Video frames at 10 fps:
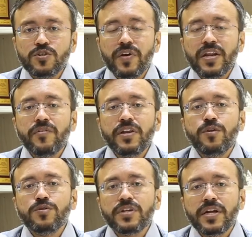So whenever
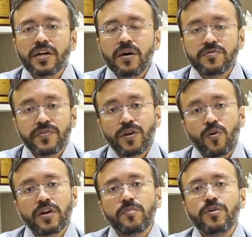new strain comes, we are
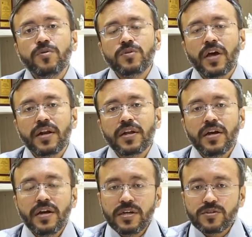not immune to that.
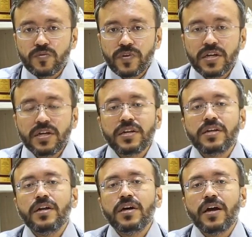So we
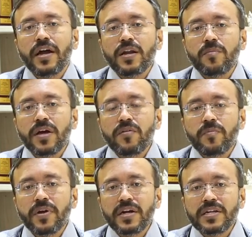end up
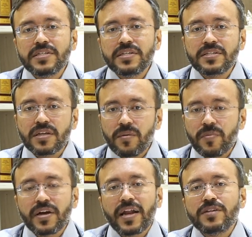developing a disease,
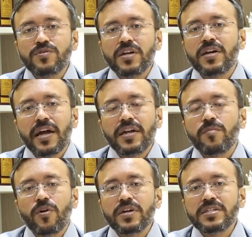but gradually our
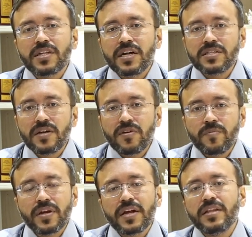antibody starts
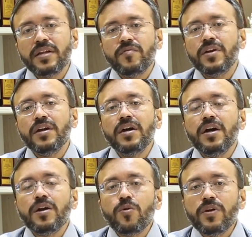developing and then we
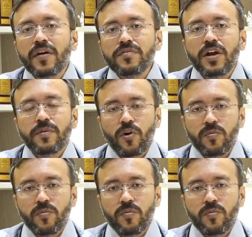don't have that